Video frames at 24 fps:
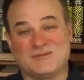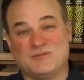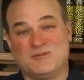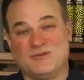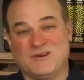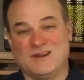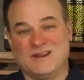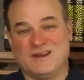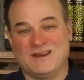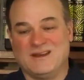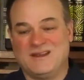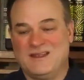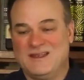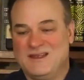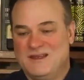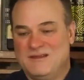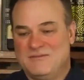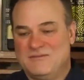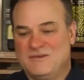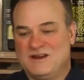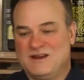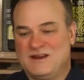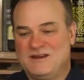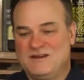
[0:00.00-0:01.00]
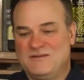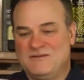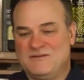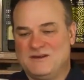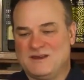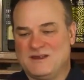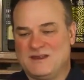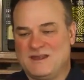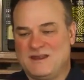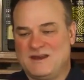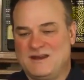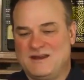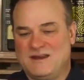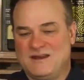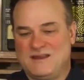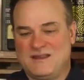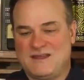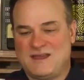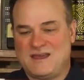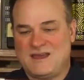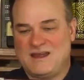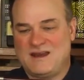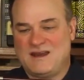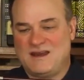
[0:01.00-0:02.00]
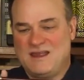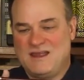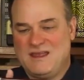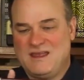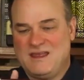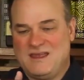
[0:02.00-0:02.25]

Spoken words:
point, but I don't want to get into that.